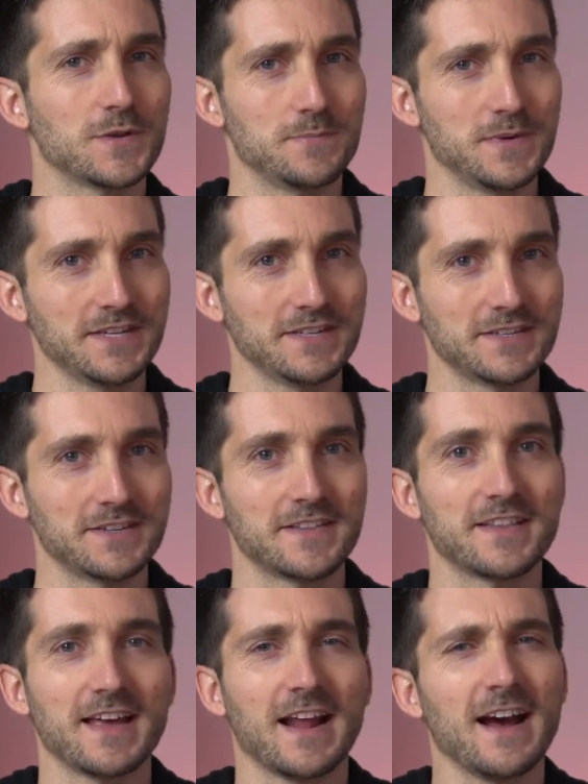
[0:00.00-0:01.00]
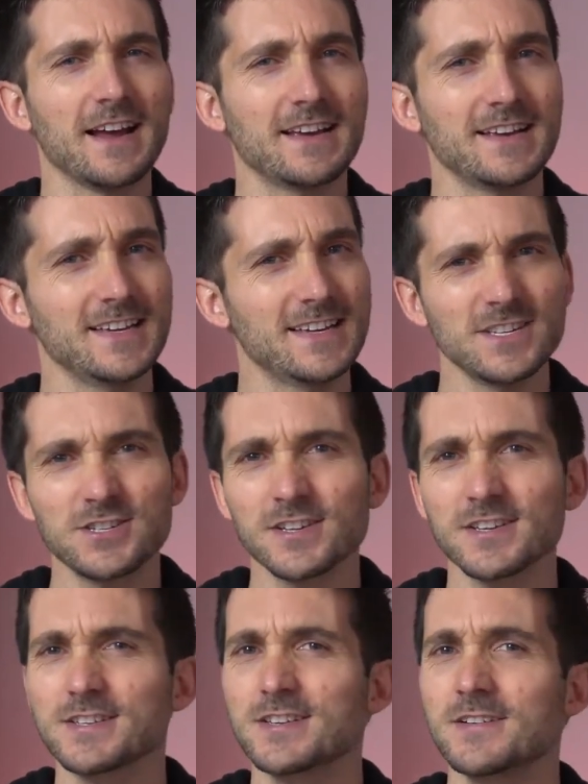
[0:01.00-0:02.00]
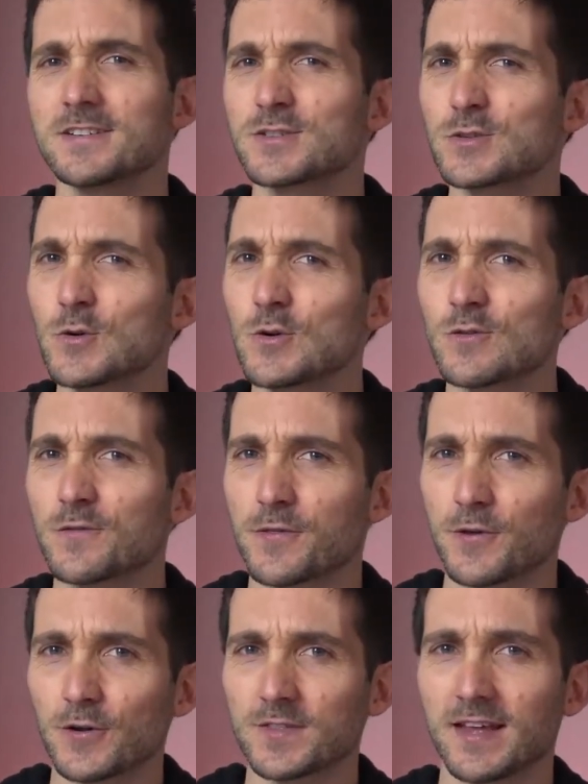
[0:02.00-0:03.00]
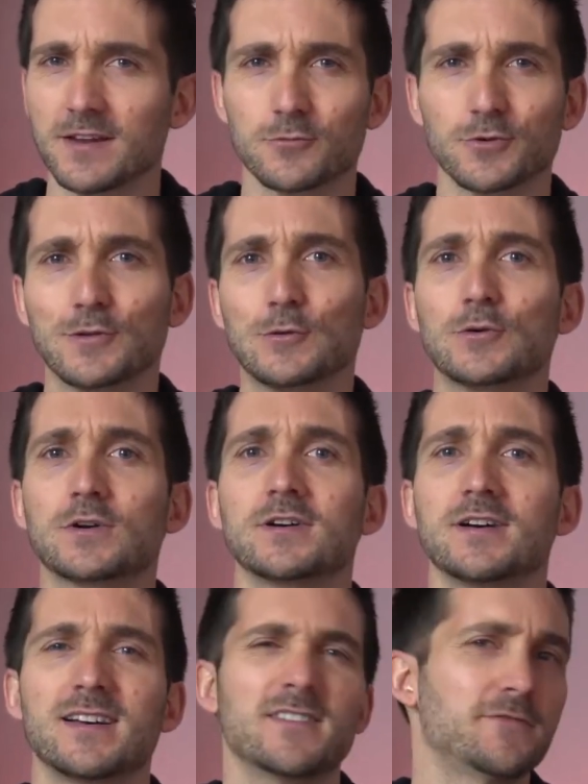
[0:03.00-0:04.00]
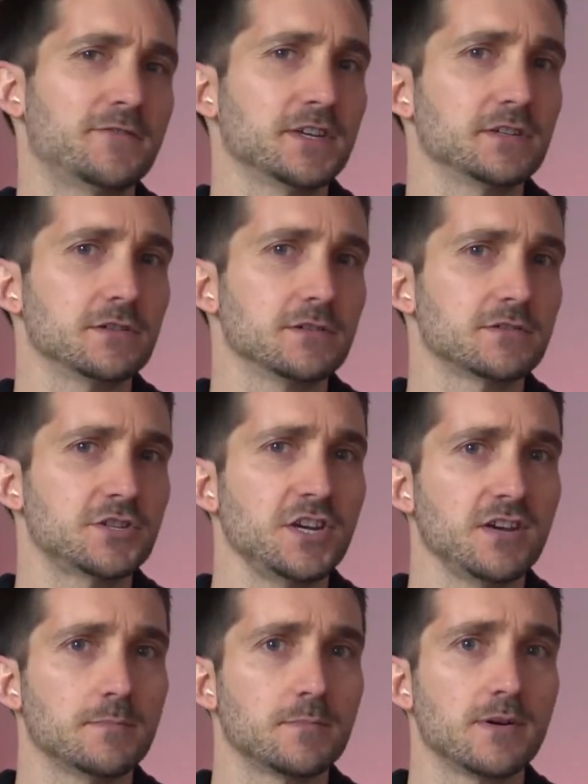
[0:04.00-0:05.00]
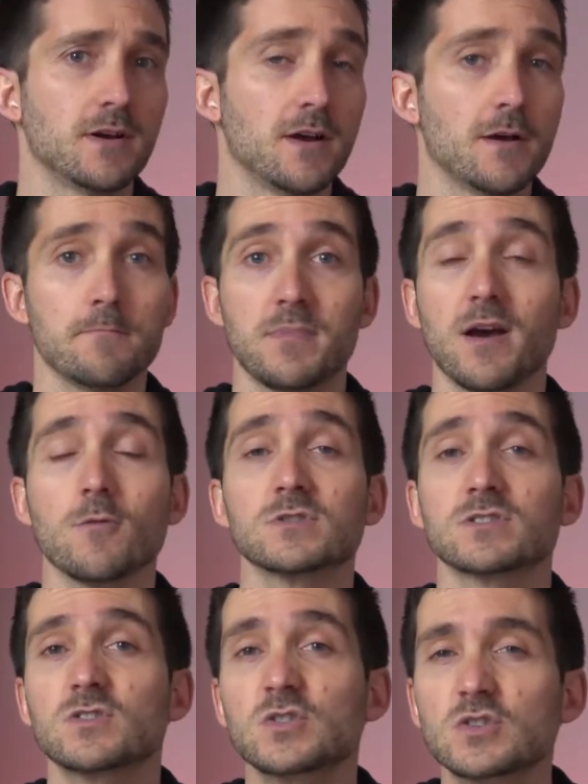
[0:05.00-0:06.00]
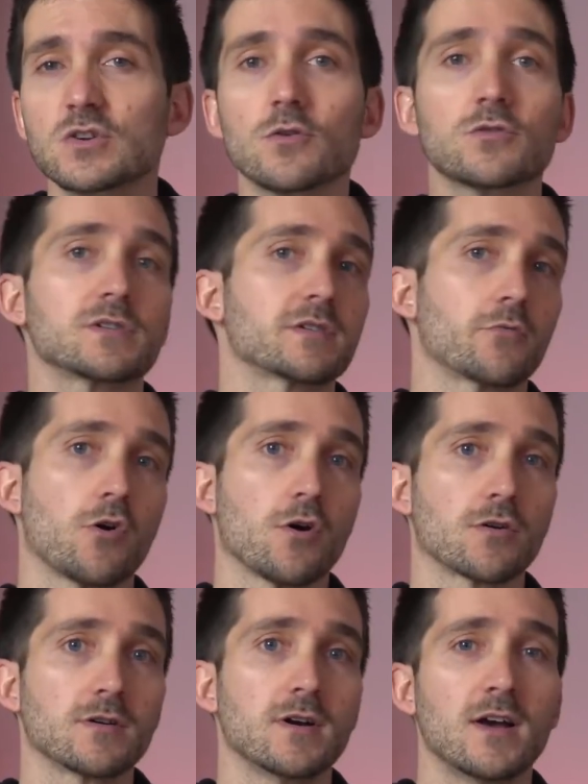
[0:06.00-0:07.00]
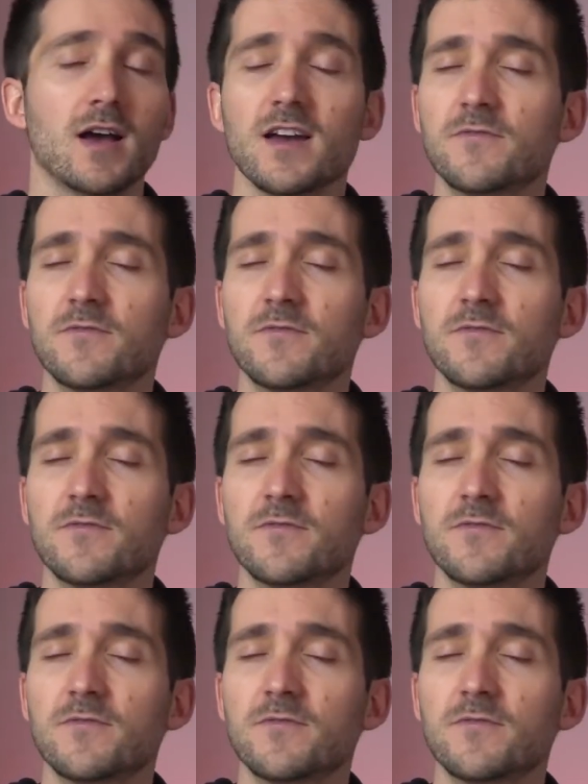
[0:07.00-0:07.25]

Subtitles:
admit that I initially sort of thought that it would look and feel cheap, but I was totally wrong. It